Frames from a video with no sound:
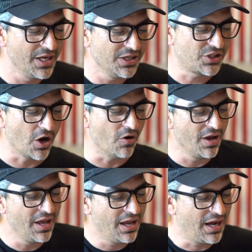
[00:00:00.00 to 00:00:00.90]
So,
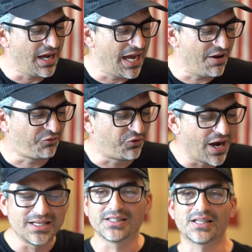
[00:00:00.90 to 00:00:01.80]

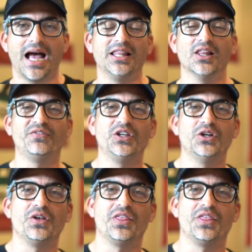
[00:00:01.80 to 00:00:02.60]
friends, I love you.